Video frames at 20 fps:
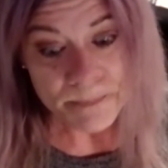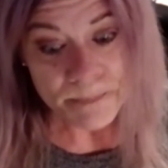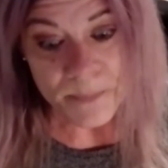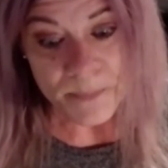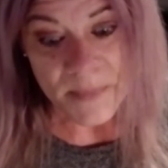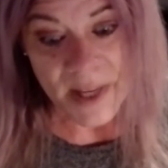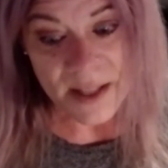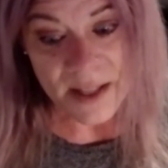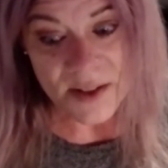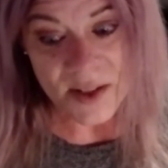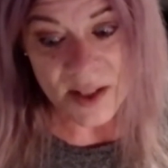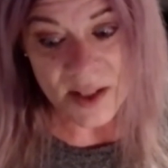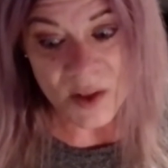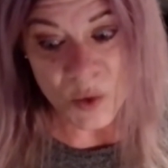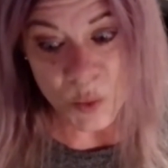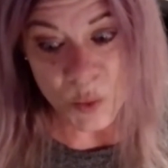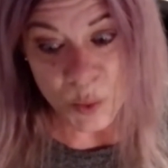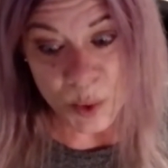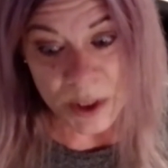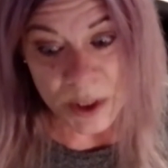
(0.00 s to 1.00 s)
It's
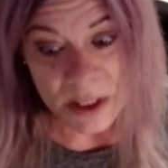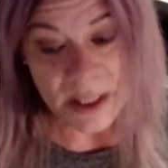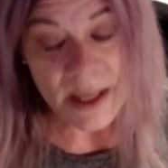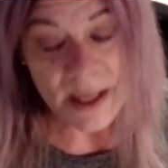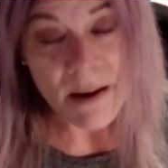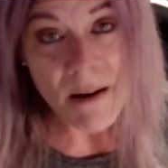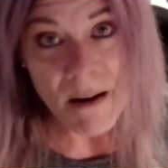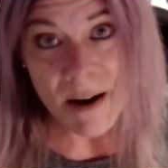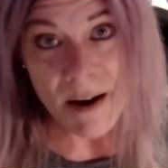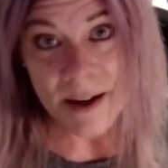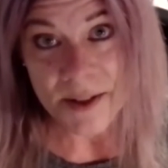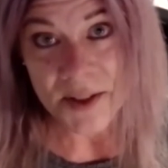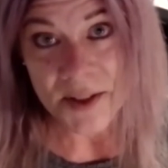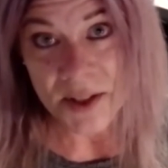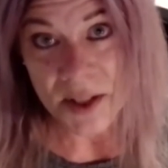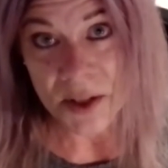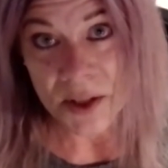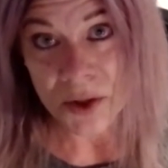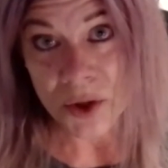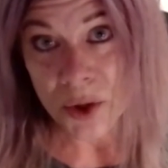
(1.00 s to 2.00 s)
really hard to
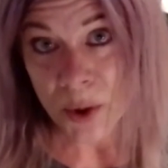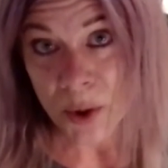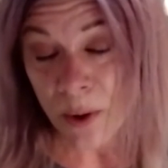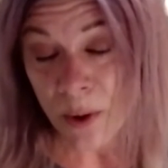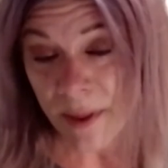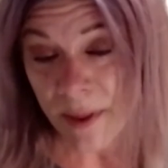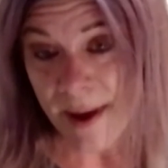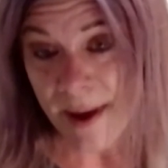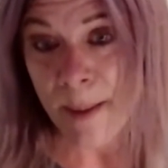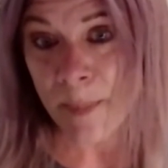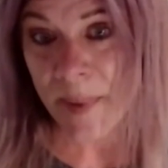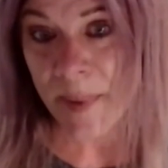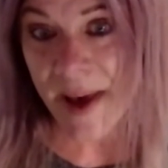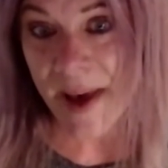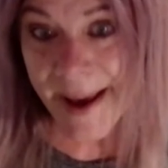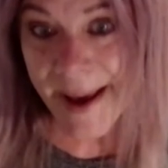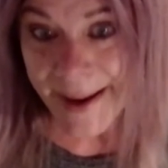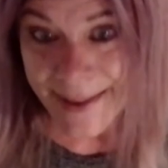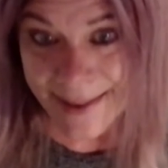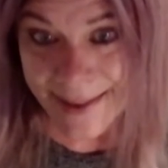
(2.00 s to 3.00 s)
control that.
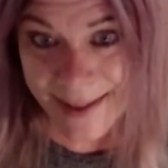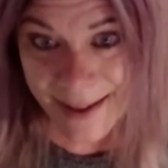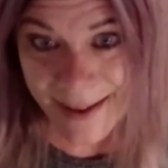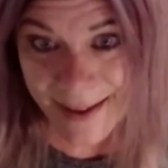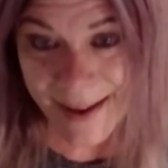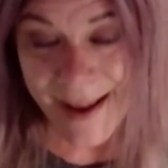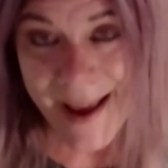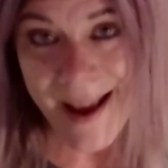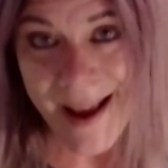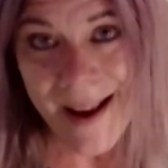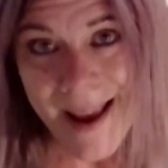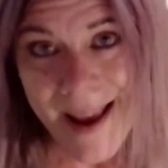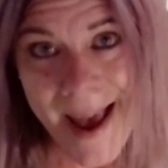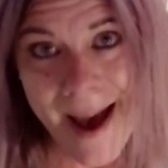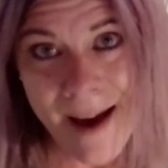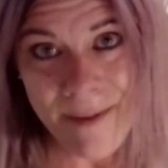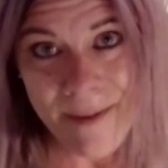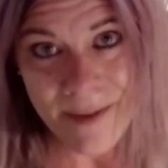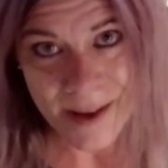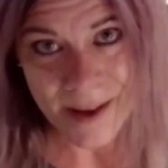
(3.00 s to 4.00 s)
But
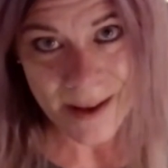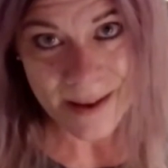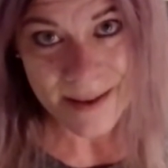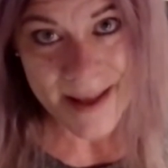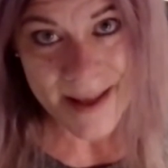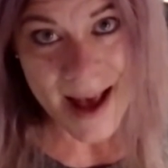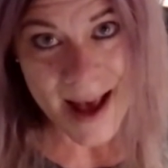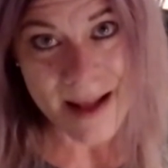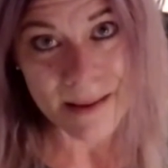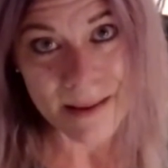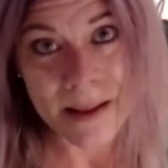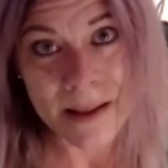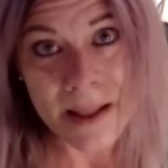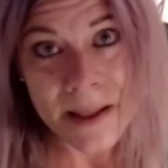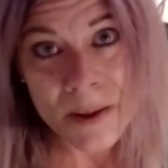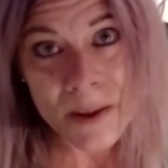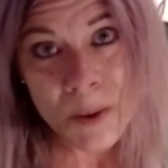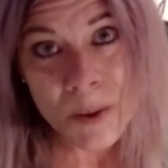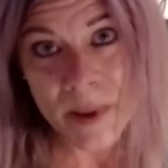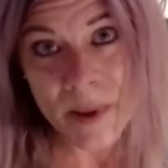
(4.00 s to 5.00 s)
having that
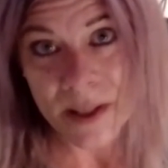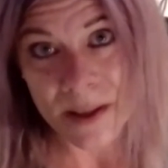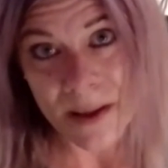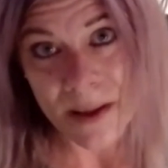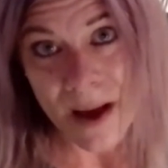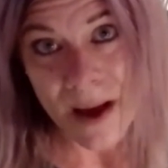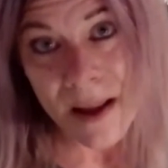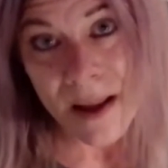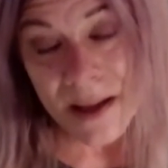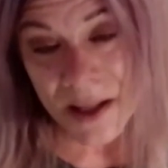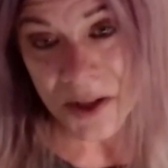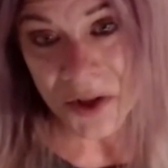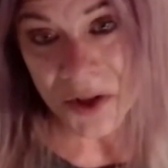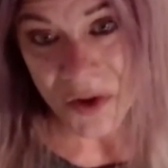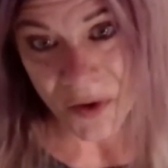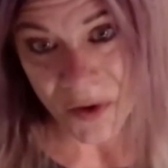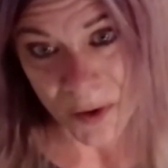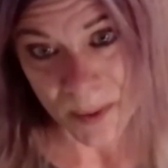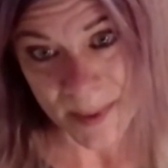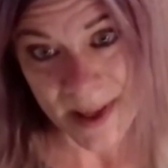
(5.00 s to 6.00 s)
little bit of knowledge
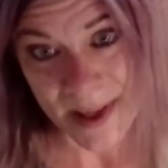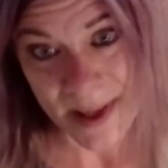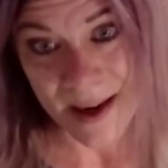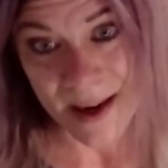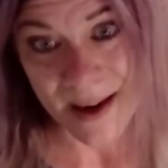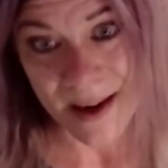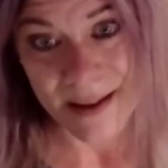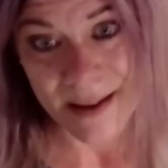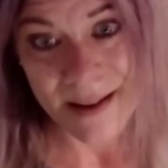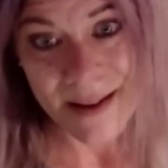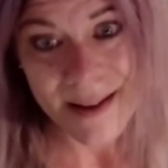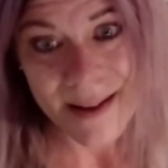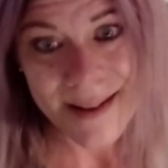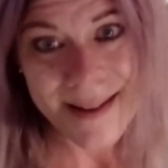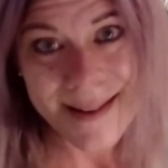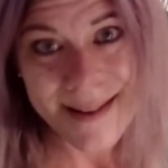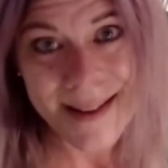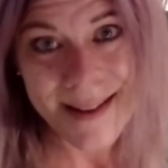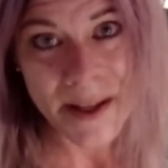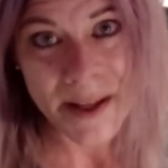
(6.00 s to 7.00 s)
for me
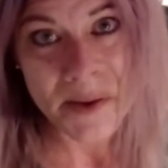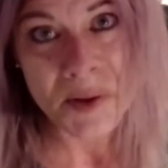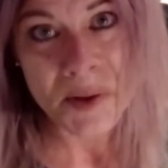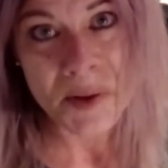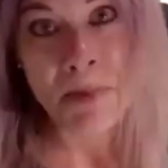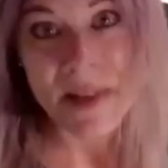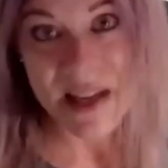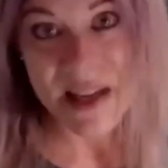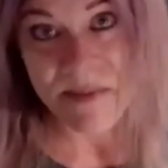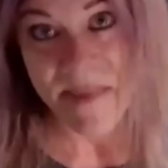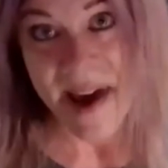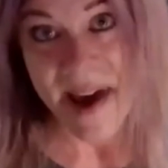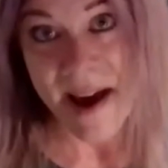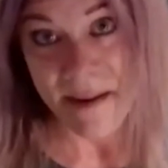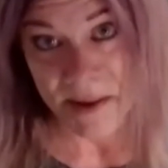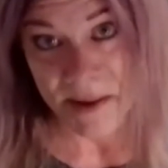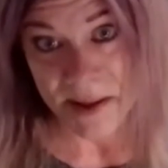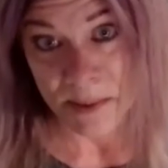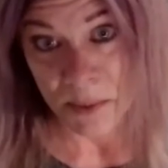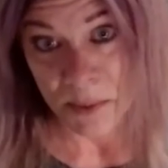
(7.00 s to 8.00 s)
gives me
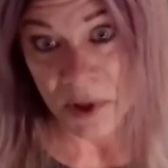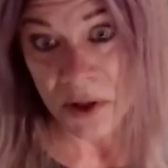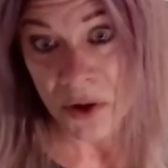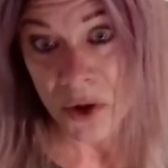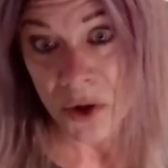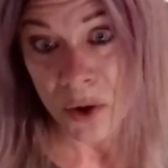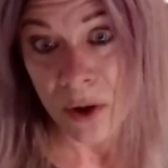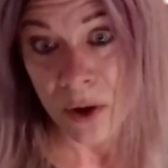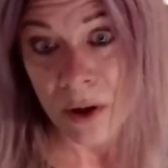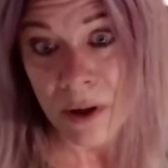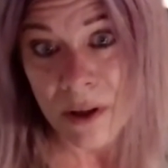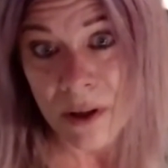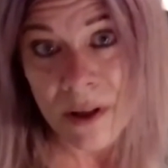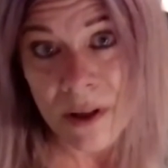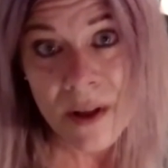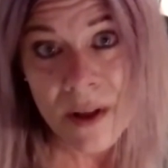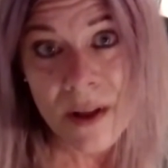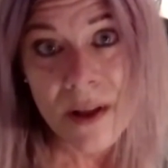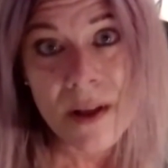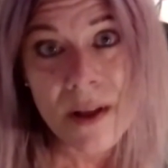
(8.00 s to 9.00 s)
back some control.
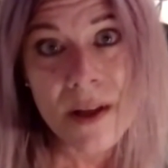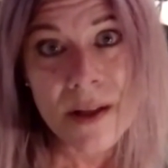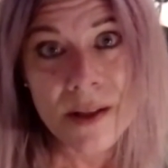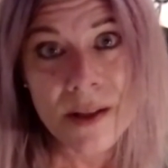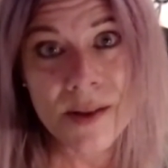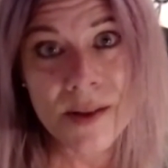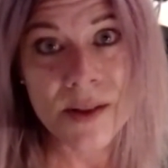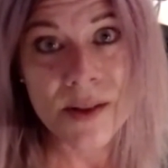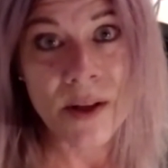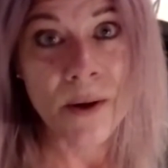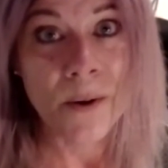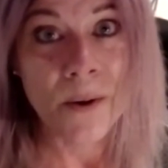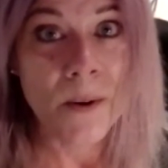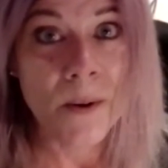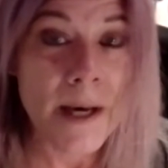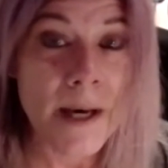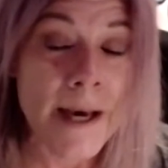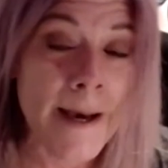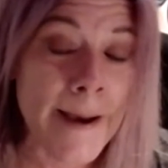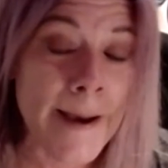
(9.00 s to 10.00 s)
So
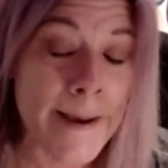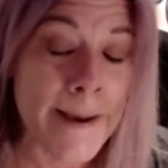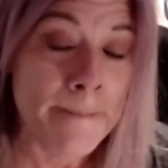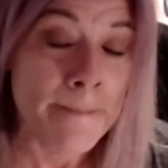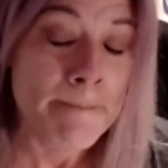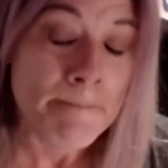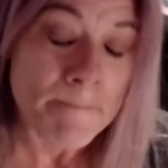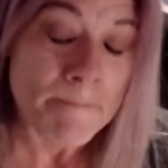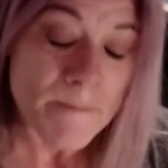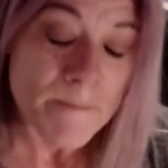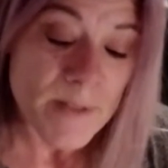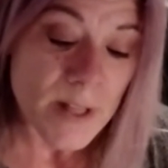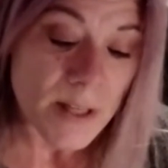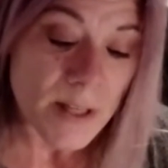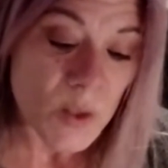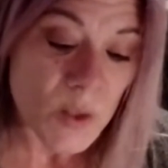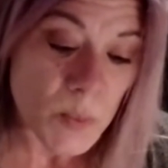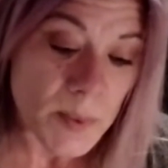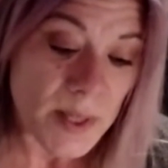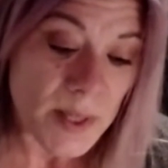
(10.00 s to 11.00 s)

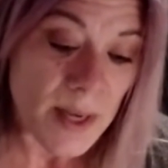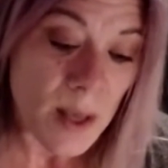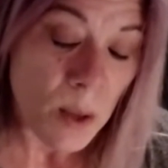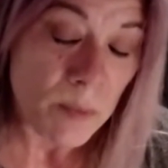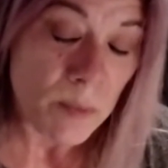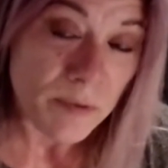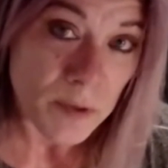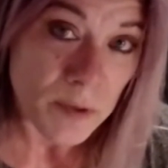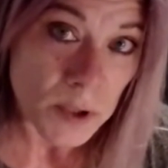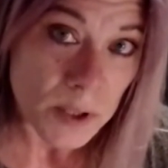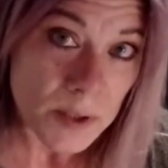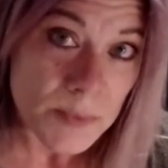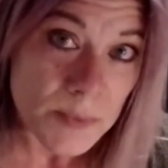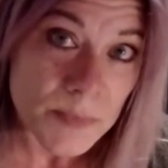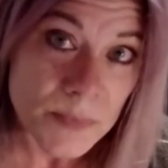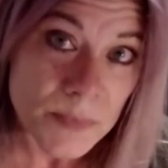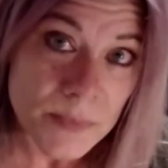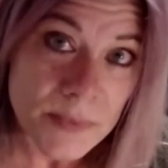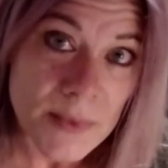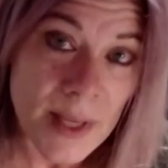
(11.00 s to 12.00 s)
it's been helpful,
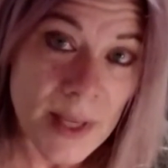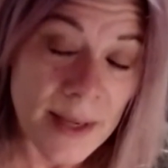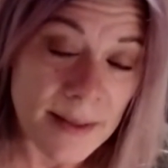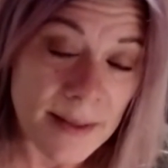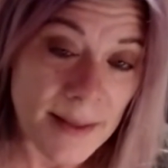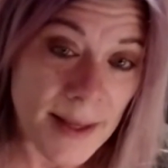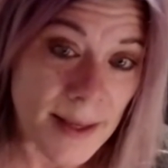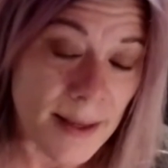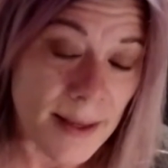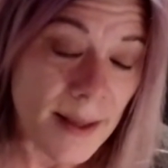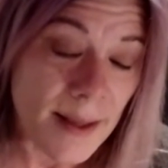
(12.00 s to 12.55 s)
I think.